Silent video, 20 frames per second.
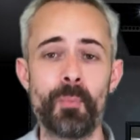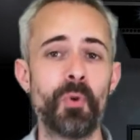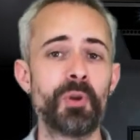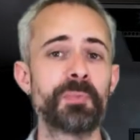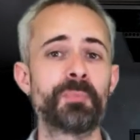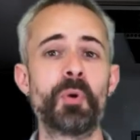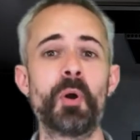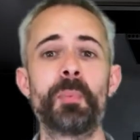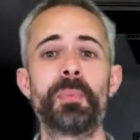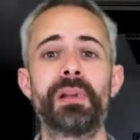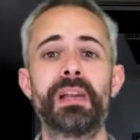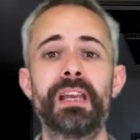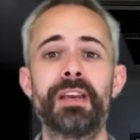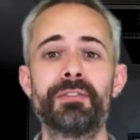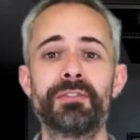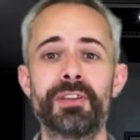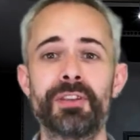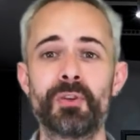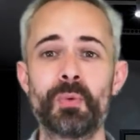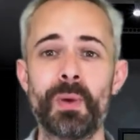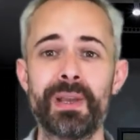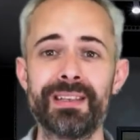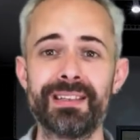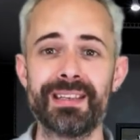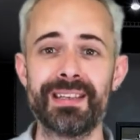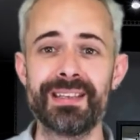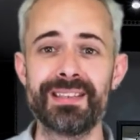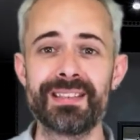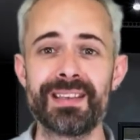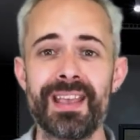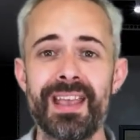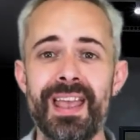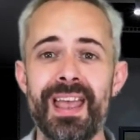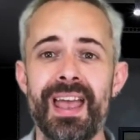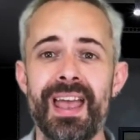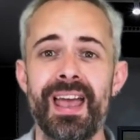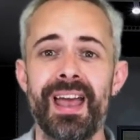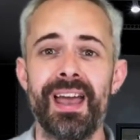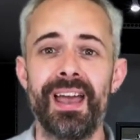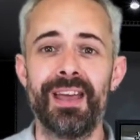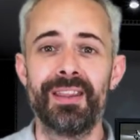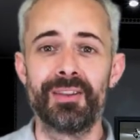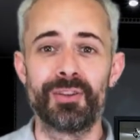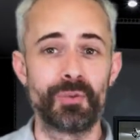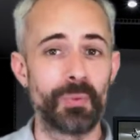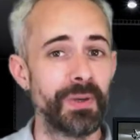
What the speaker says: And what's popular here in the 20s, the